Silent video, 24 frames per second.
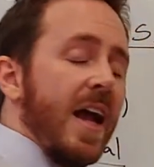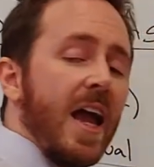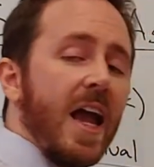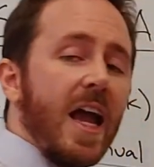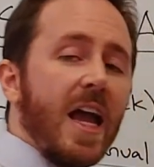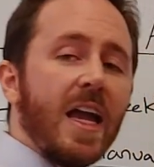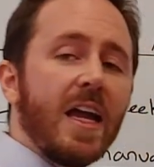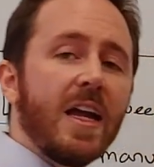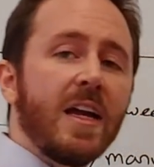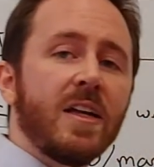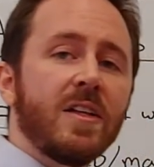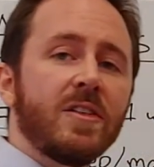
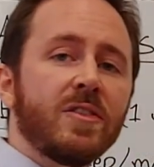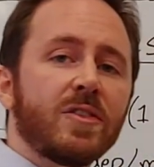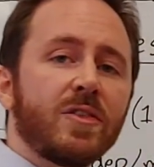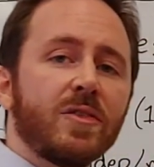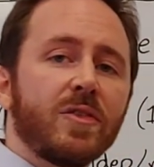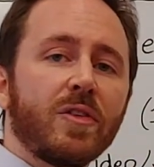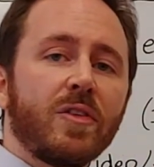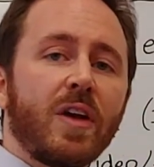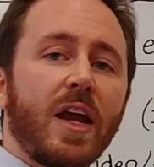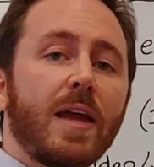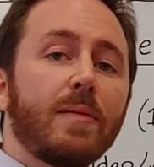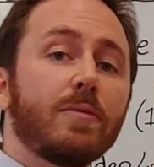And
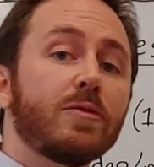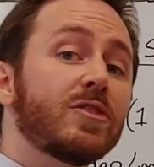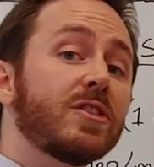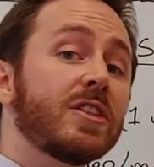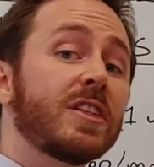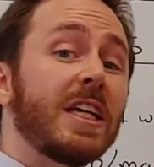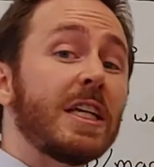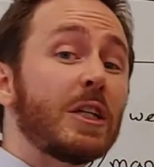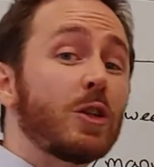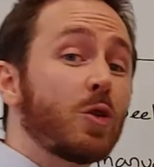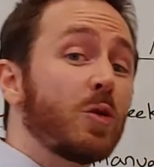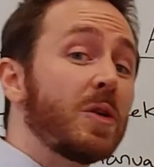they're able
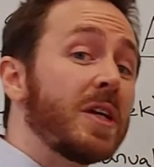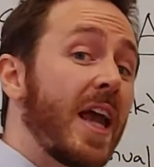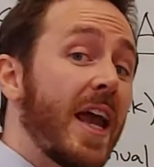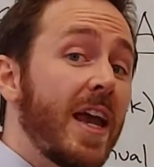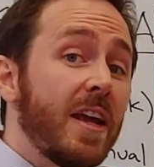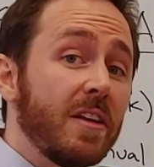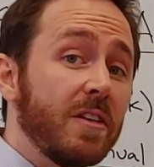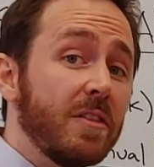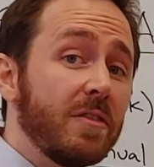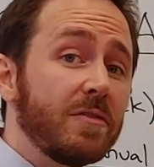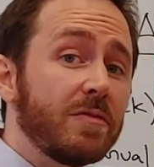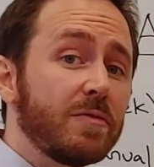to get
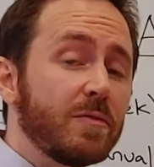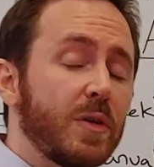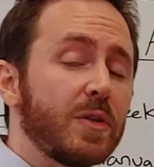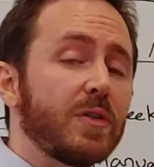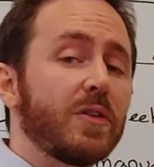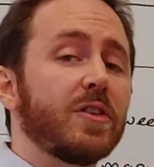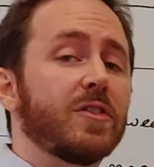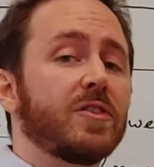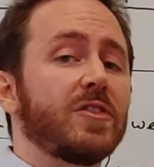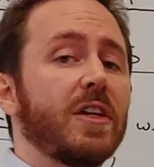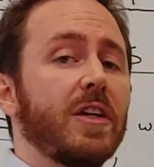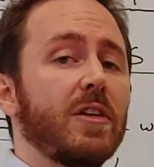creative with
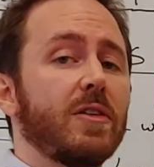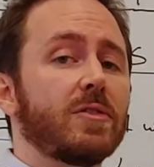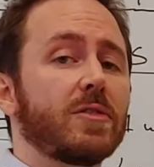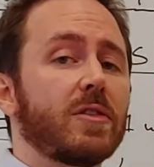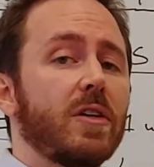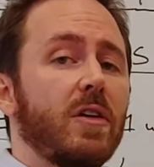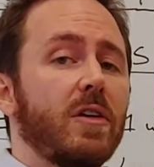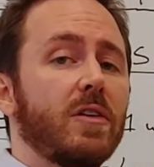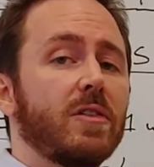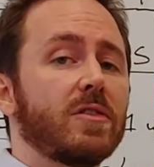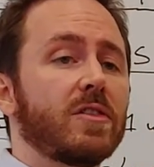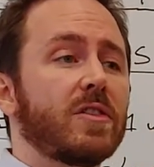their sales
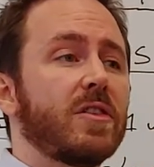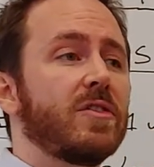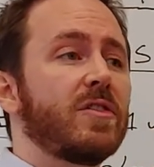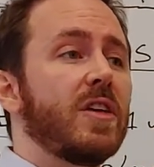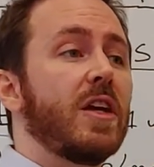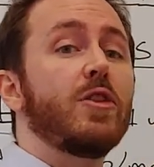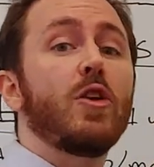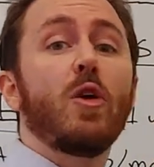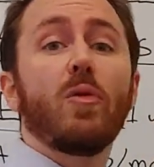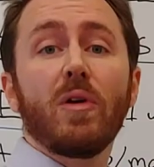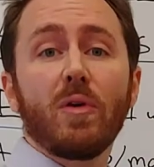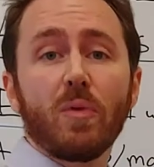calls because
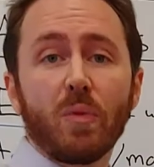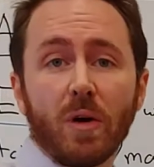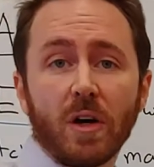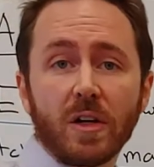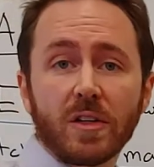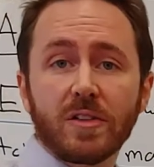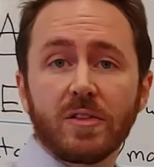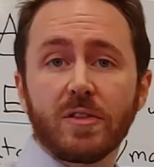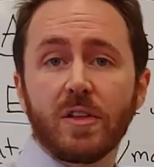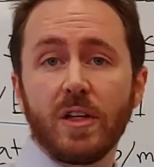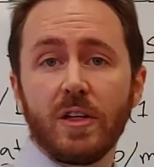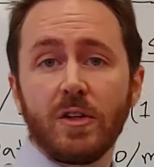they know what
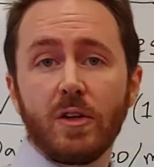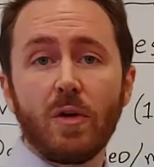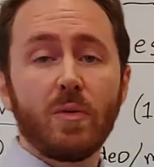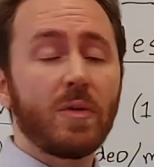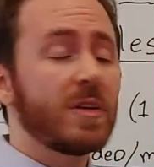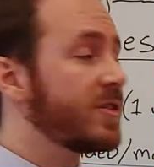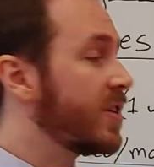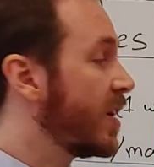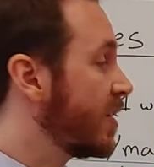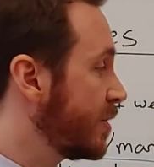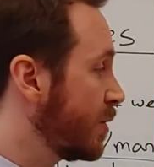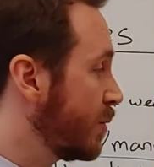works, they know
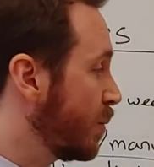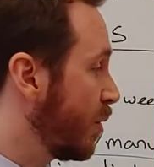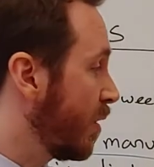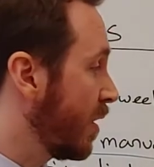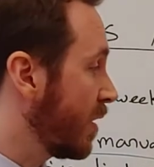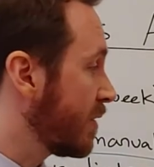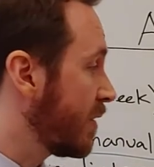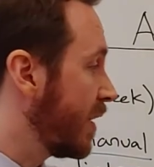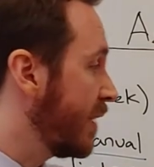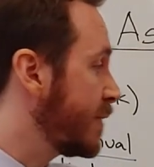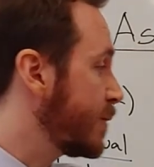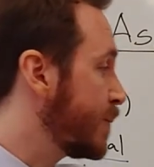what doesn't
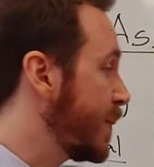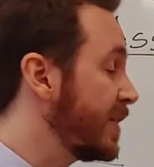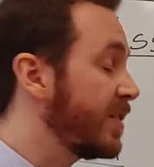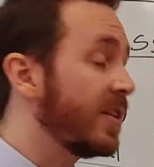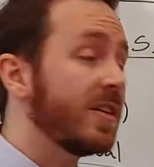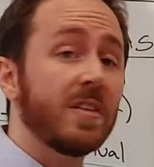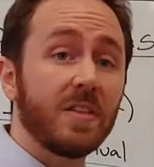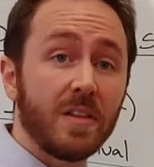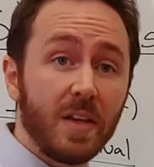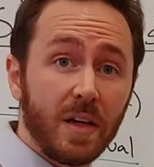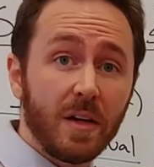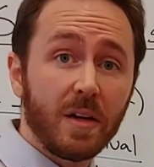work. They've spent
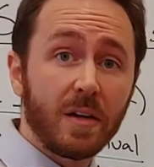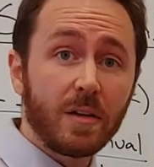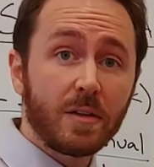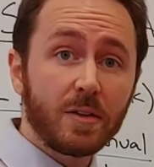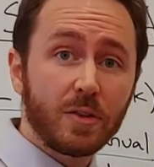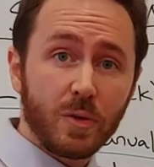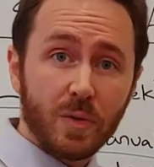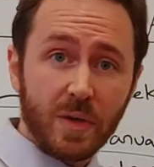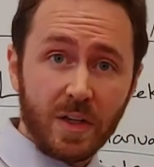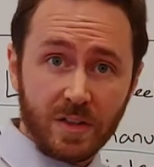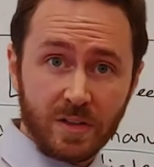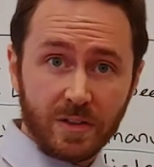a year
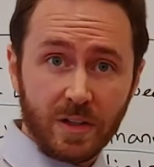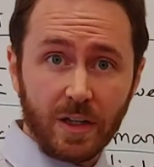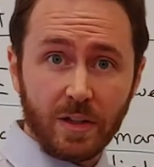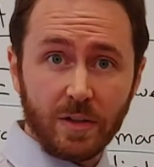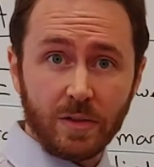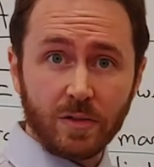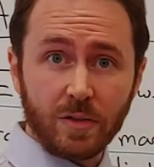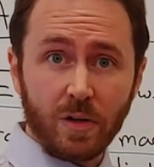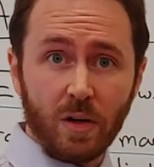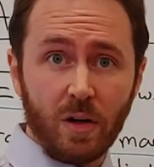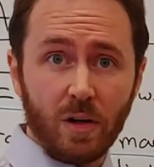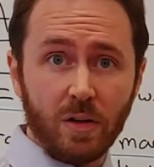doing
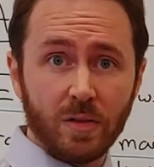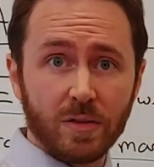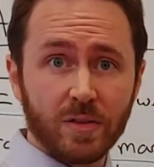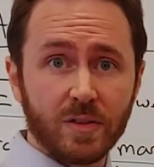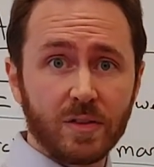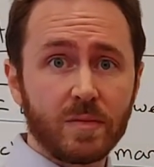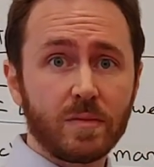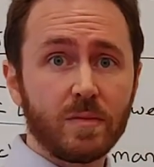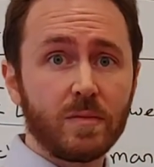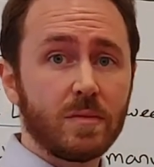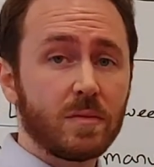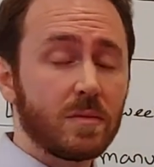sales
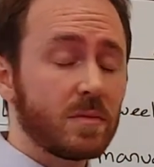calls.